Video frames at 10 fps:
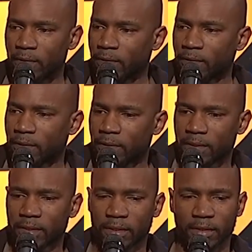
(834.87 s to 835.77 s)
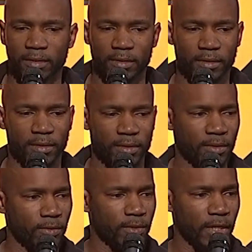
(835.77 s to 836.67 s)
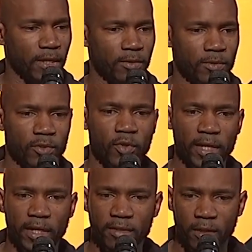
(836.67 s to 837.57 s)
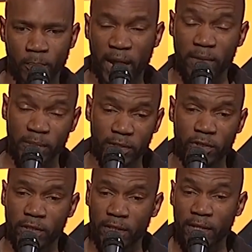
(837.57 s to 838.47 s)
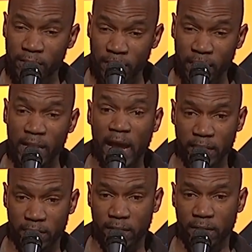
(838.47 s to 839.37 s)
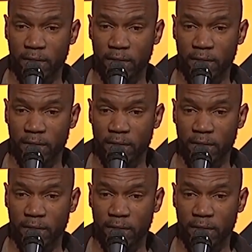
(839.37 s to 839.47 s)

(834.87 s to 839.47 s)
You know what I'm saying? You're just trying to get to the bottom of this shit tonight.